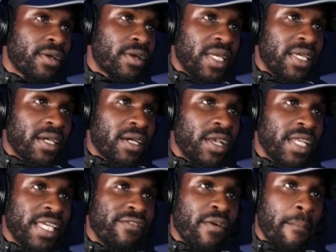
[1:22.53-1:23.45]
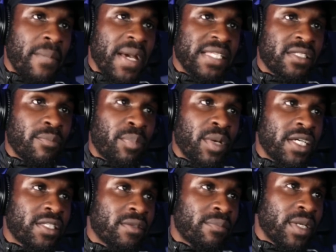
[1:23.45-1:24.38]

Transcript: be an even better person